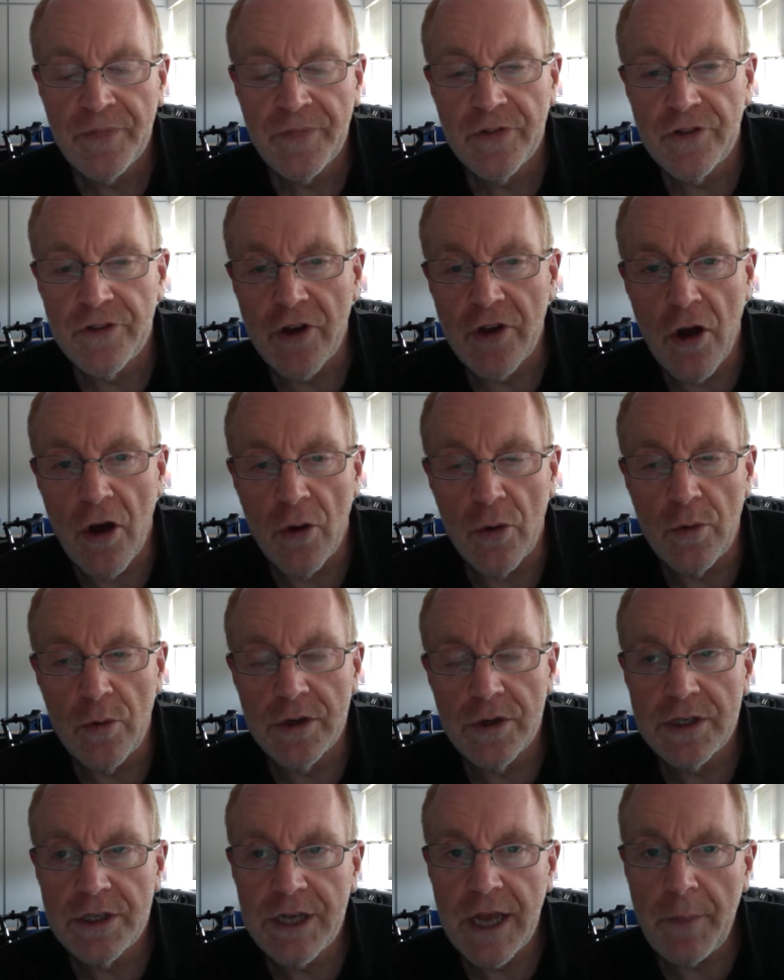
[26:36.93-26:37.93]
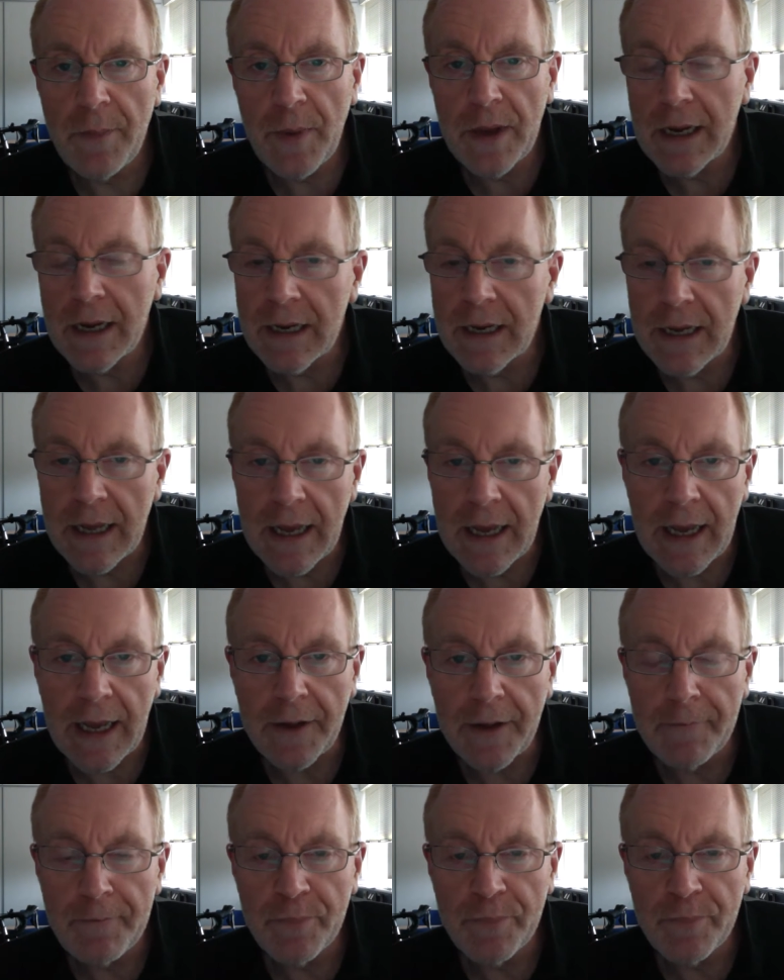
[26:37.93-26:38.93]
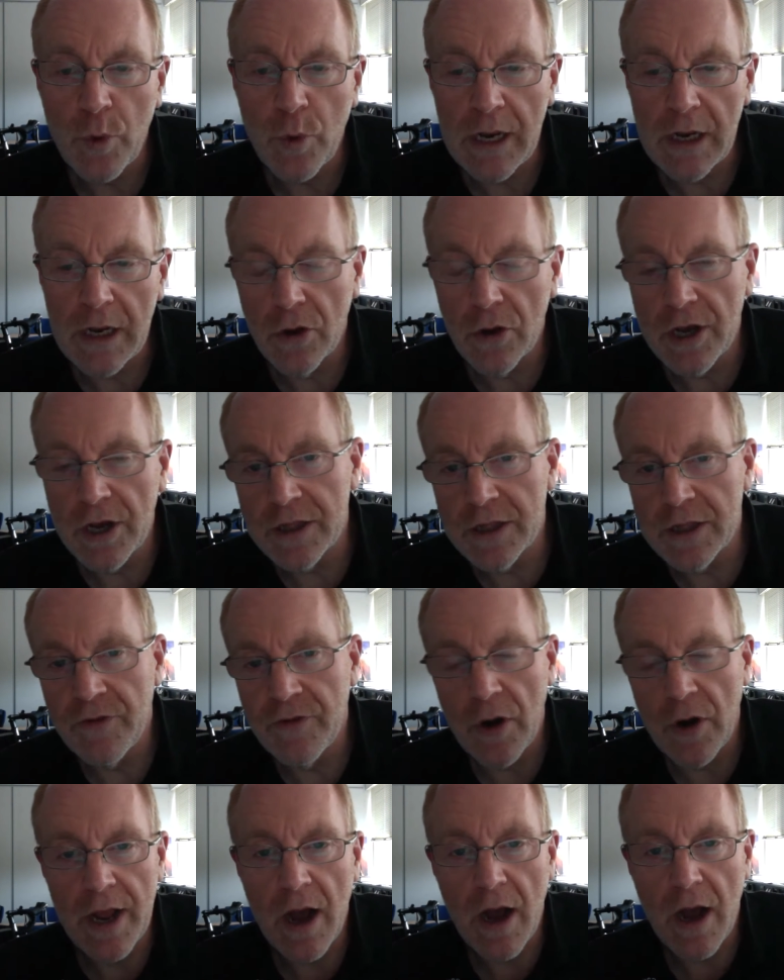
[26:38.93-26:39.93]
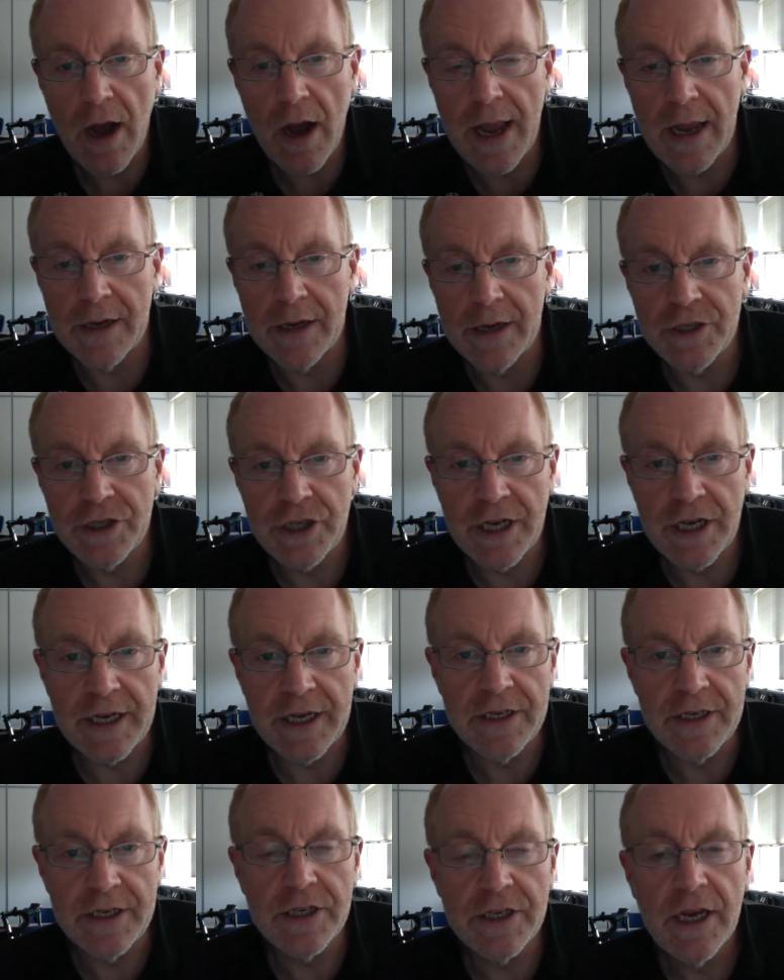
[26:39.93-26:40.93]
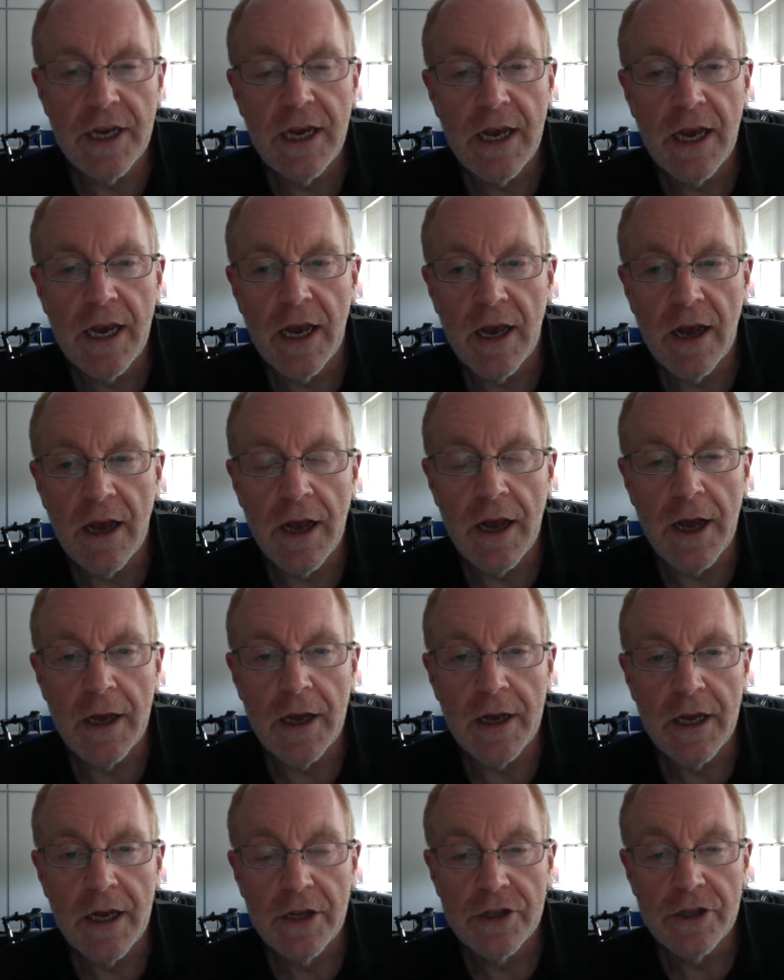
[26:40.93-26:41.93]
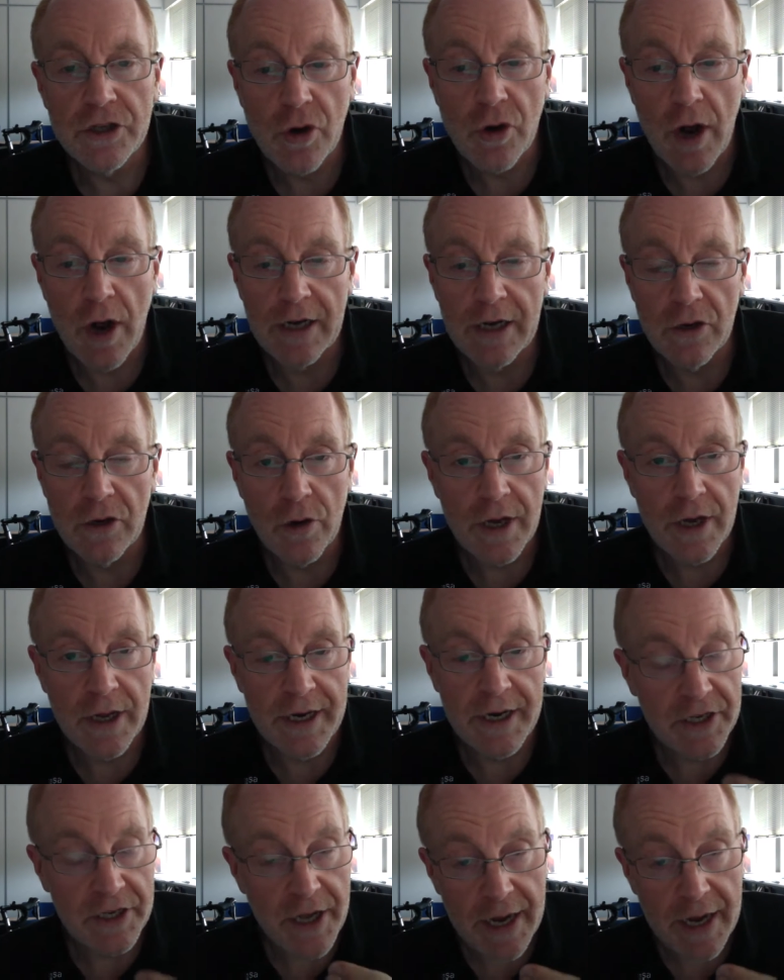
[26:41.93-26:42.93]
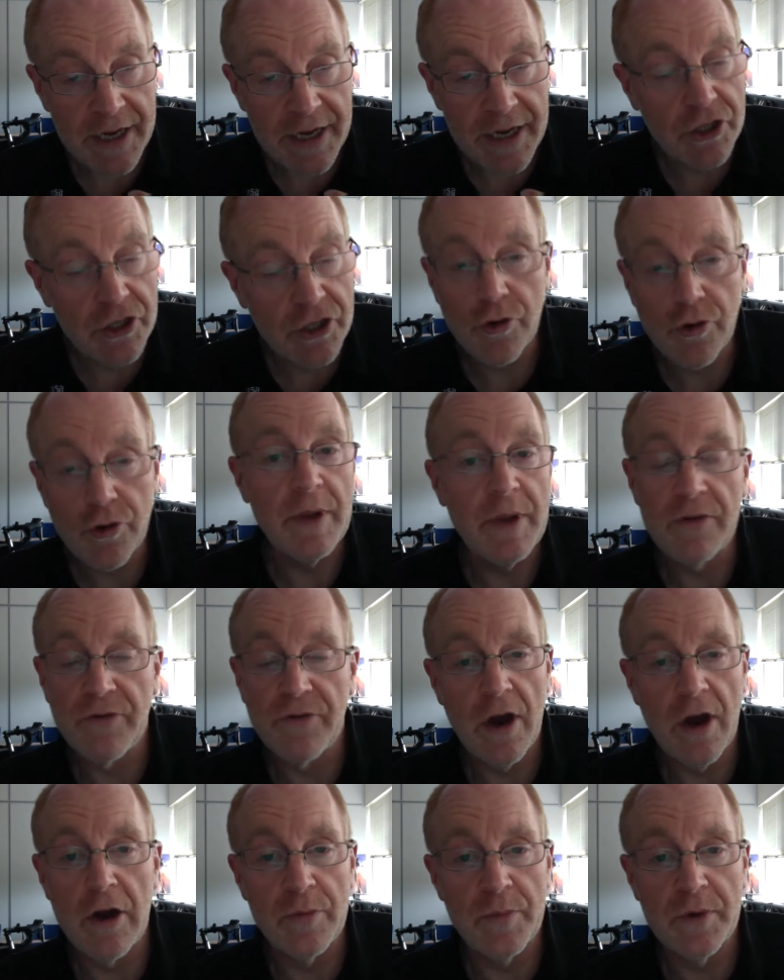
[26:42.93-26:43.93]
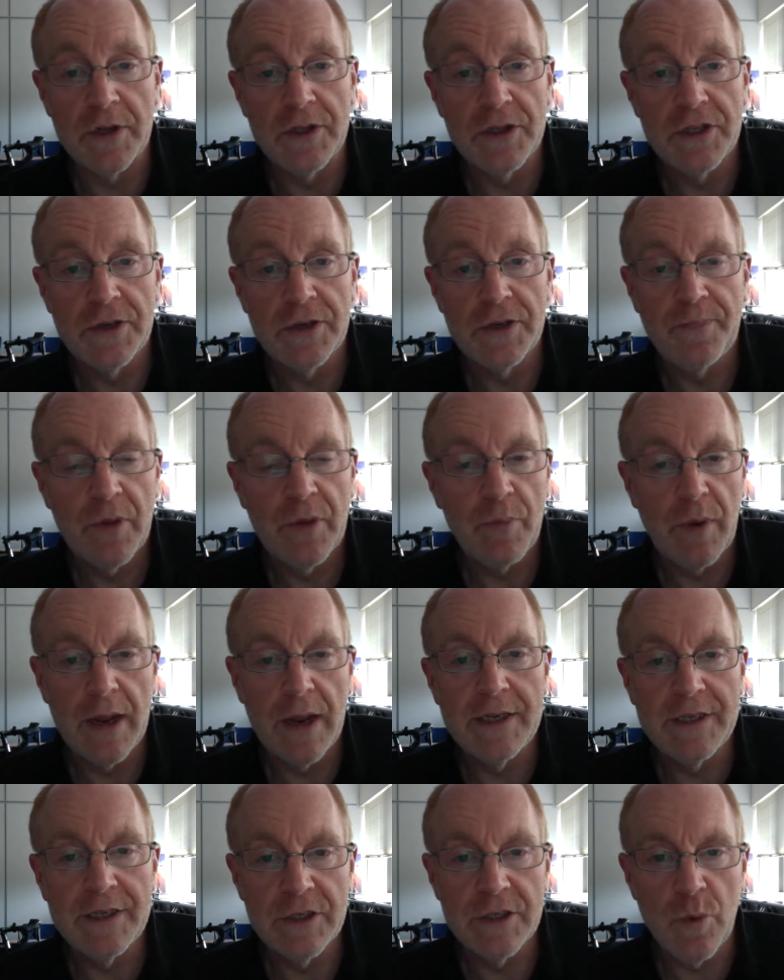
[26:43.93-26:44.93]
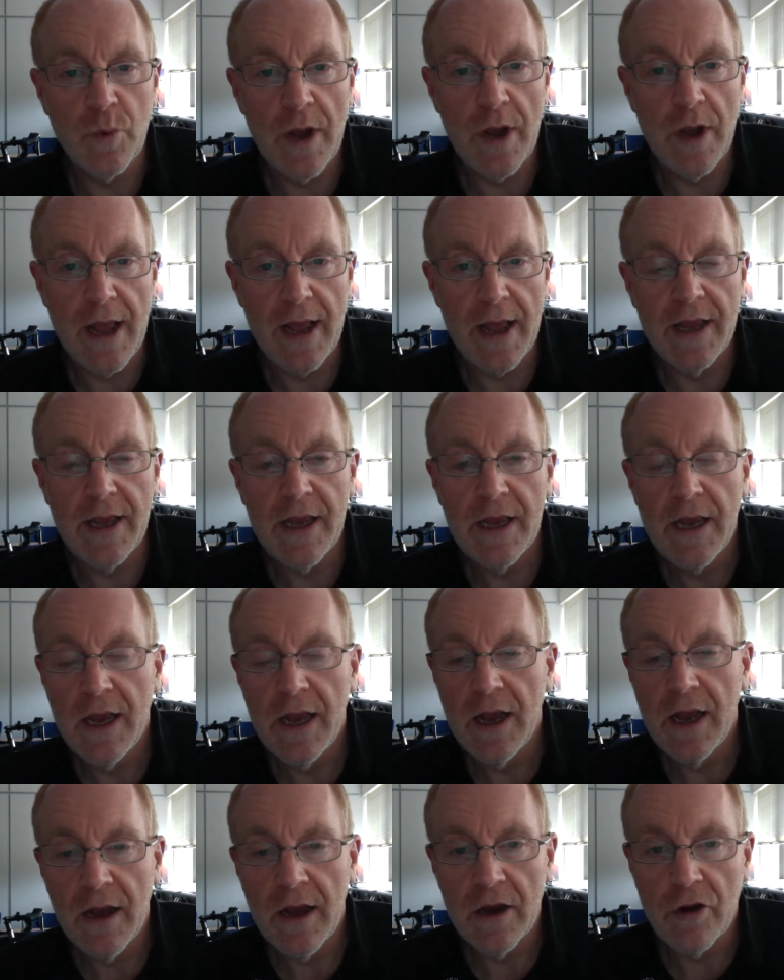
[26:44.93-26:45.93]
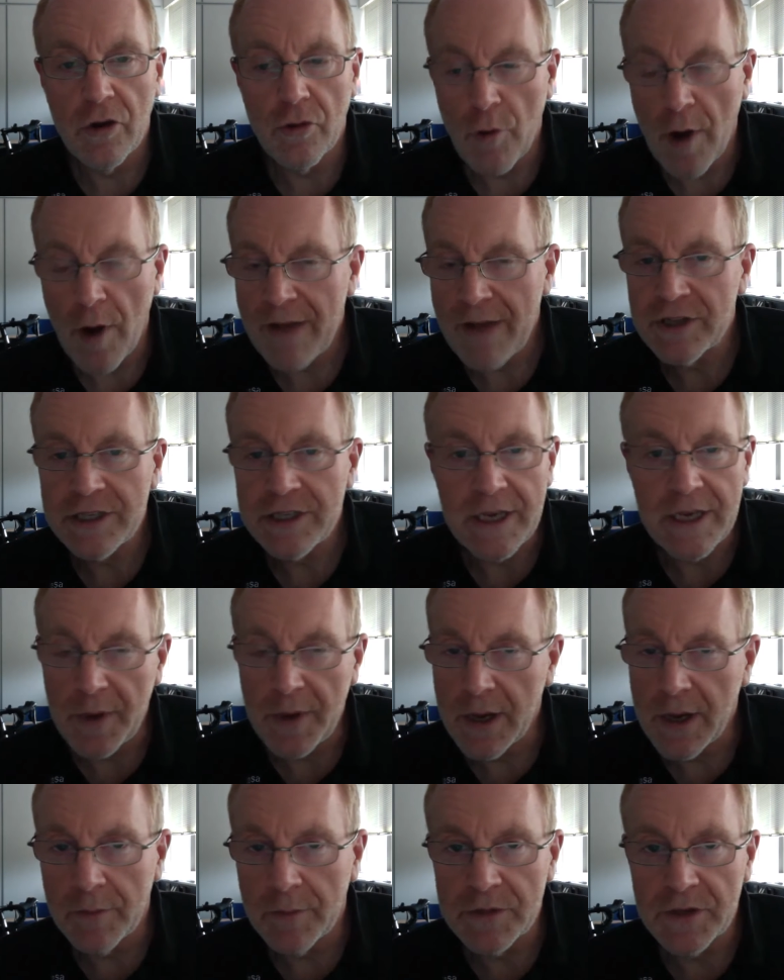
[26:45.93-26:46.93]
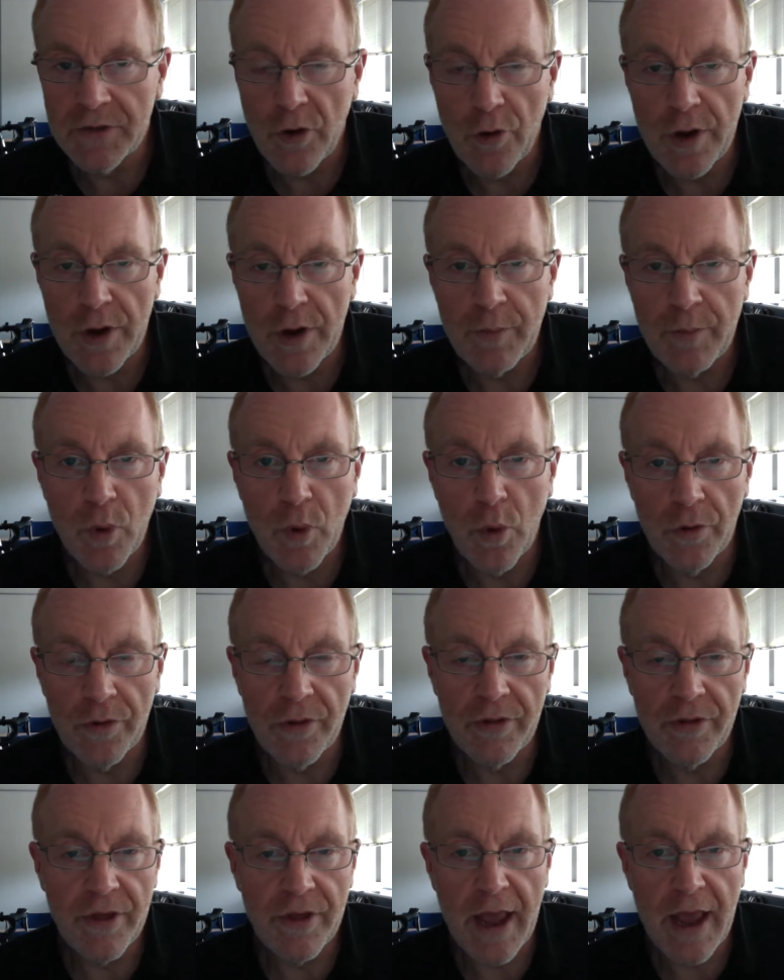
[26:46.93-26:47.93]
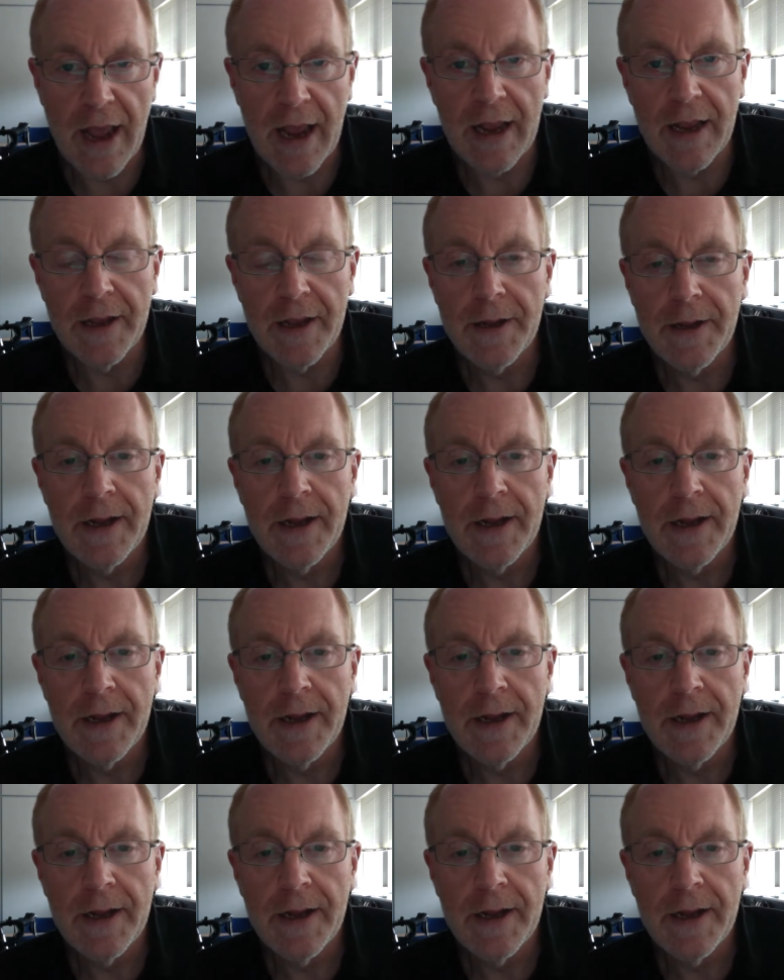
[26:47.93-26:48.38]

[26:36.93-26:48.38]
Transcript: So typically, we look at the very high energies uh, to try to look in, in extreme environments, places where uh, gravity becomes a very important thing.